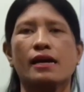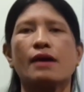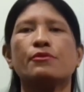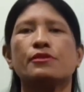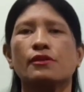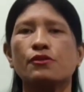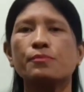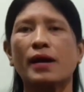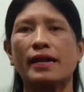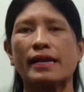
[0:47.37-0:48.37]
Carbon
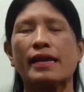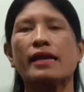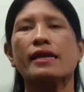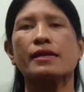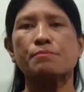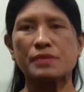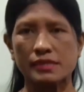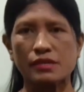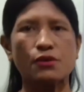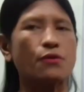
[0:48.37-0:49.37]
long pare,
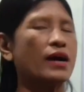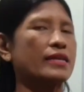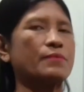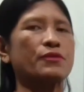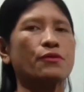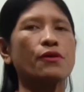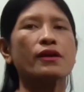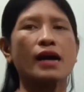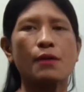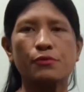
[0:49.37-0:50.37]
methano and
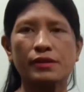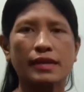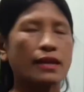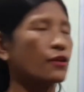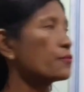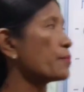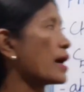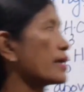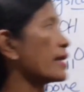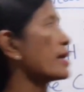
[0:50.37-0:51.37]
biro, carbon lay long
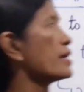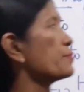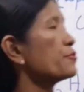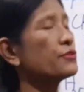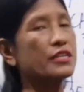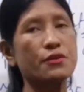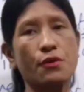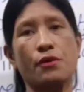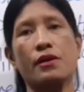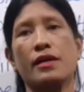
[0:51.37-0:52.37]
pare,
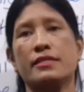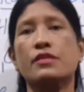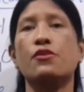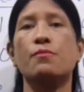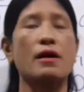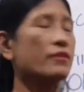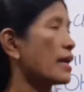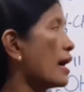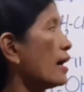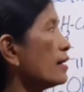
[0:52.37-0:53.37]
butano,
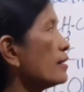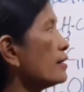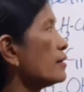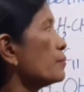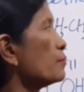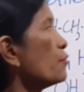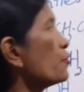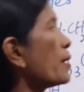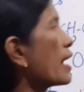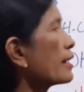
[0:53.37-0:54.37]
decompound ha,
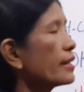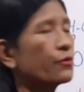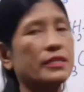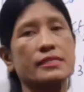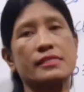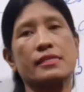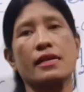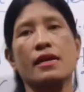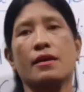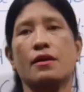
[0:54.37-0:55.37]
mobile liquids.